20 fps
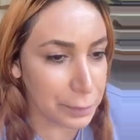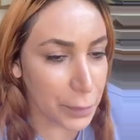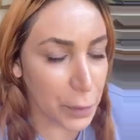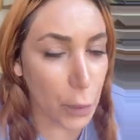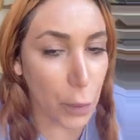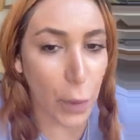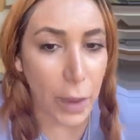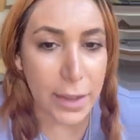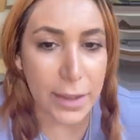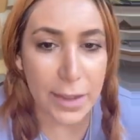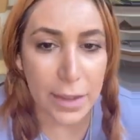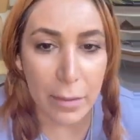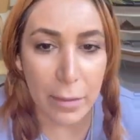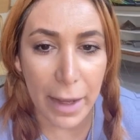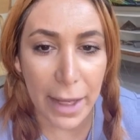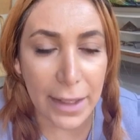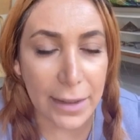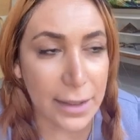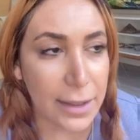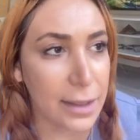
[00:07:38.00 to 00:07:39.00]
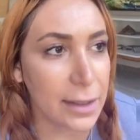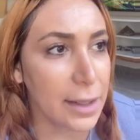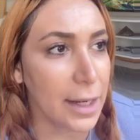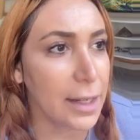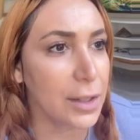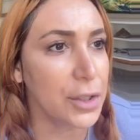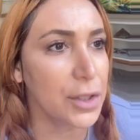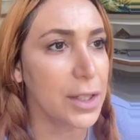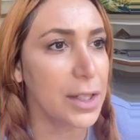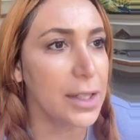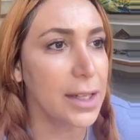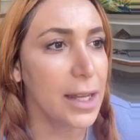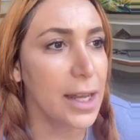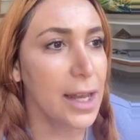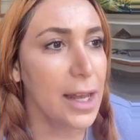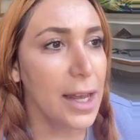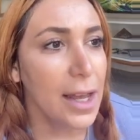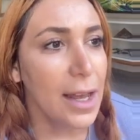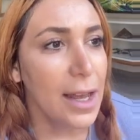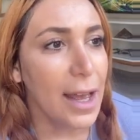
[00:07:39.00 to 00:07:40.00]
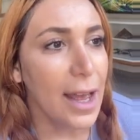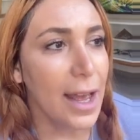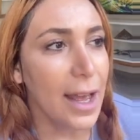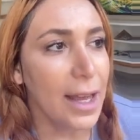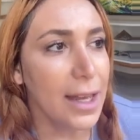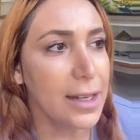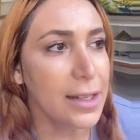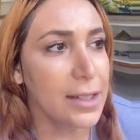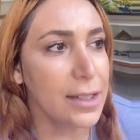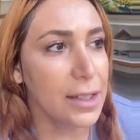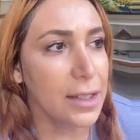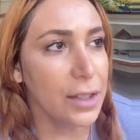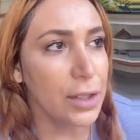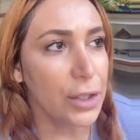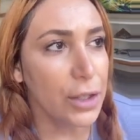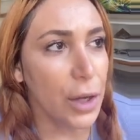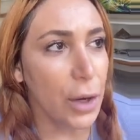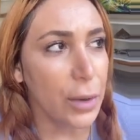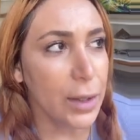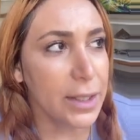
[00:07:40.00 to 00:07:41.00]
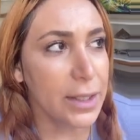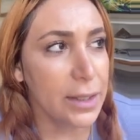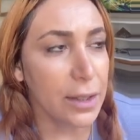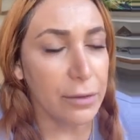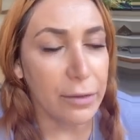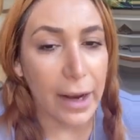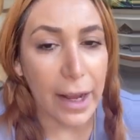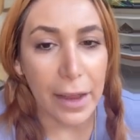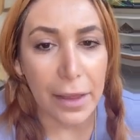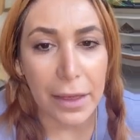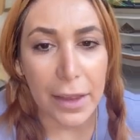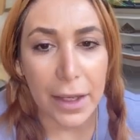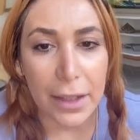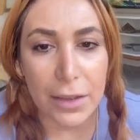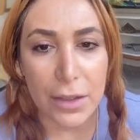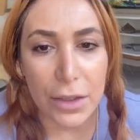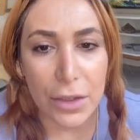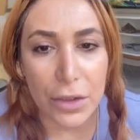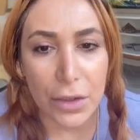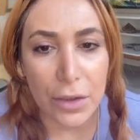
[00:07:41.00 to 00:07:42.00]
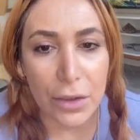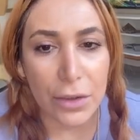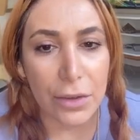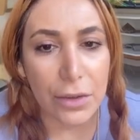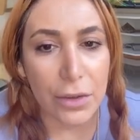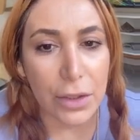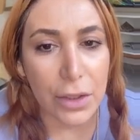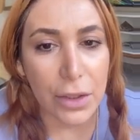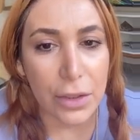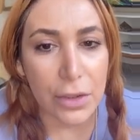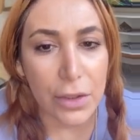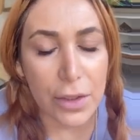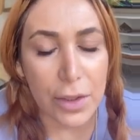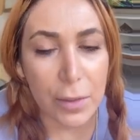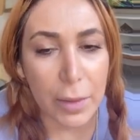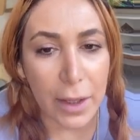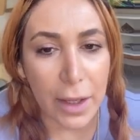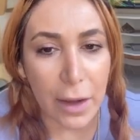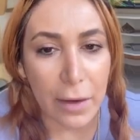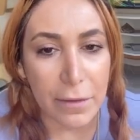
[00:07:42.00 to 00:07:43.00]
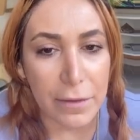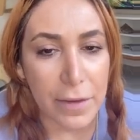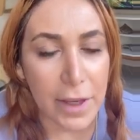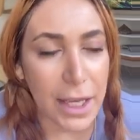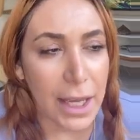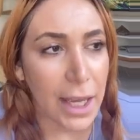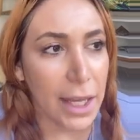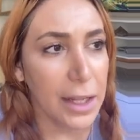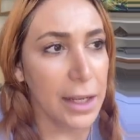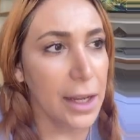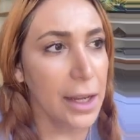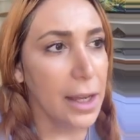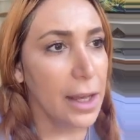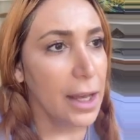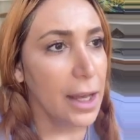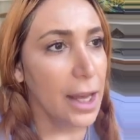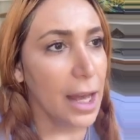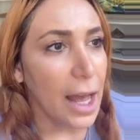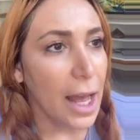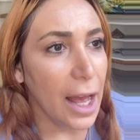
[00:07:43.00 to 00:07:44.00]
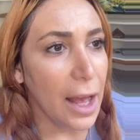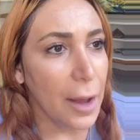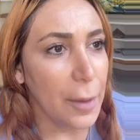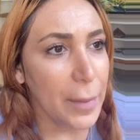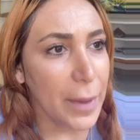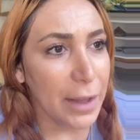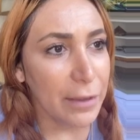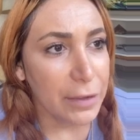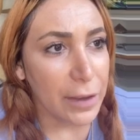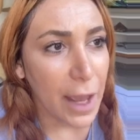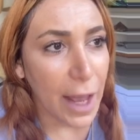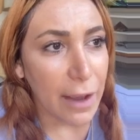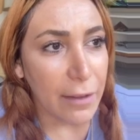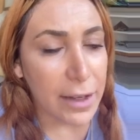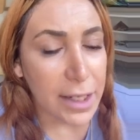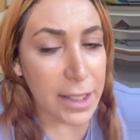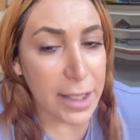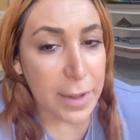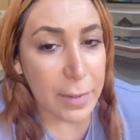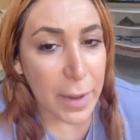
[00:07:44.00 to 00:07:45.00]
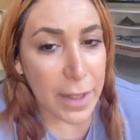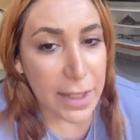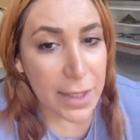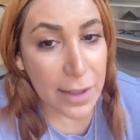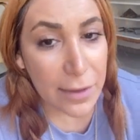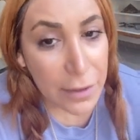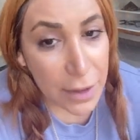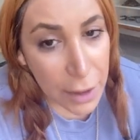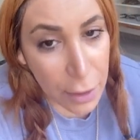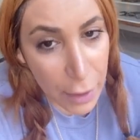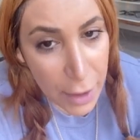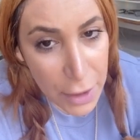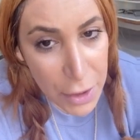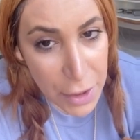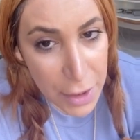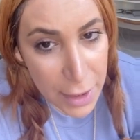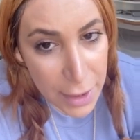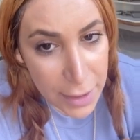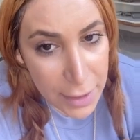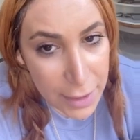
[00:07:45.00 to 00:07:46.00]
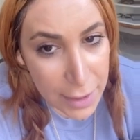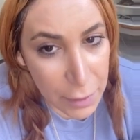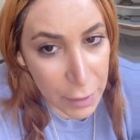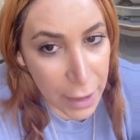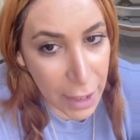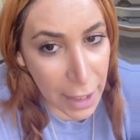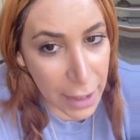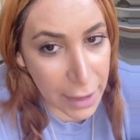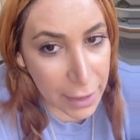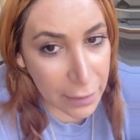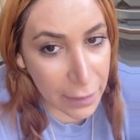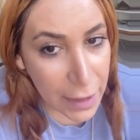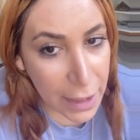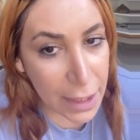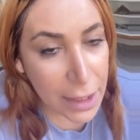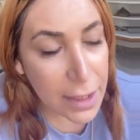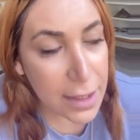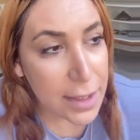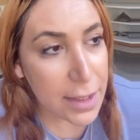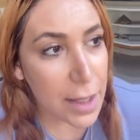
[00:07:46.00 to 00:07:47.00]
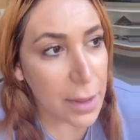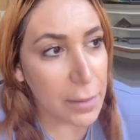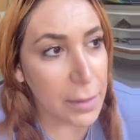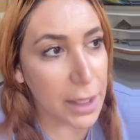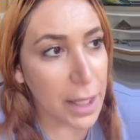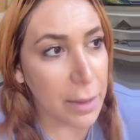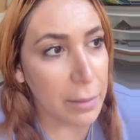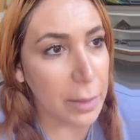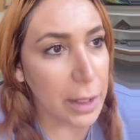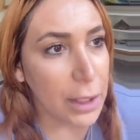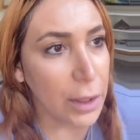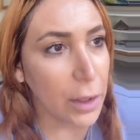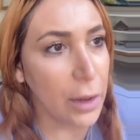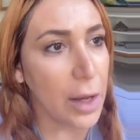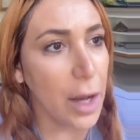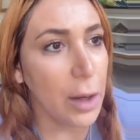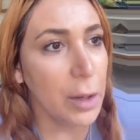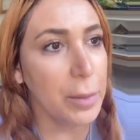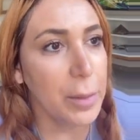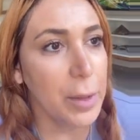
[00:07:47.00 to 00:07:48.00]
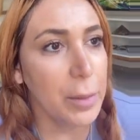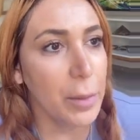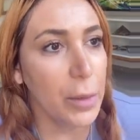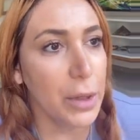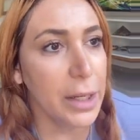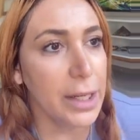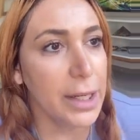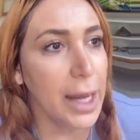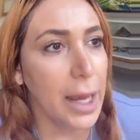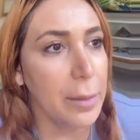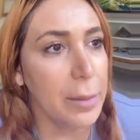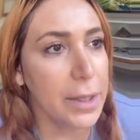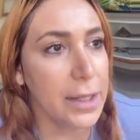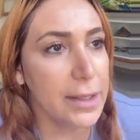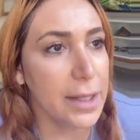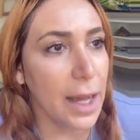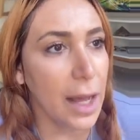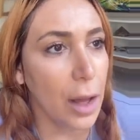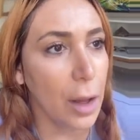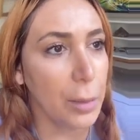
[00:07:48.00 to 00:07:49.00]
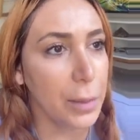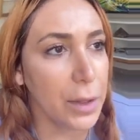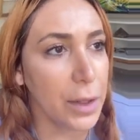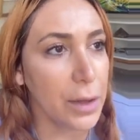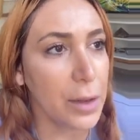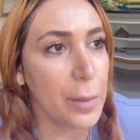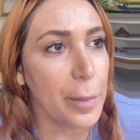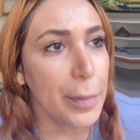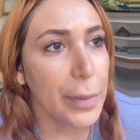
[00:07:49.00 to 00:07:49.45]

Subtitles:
Once you make the connection and you know it's the right thing to do, you just become vegan. If you have any specific questions regarding veganism, let me know. I would be more than happy to help you.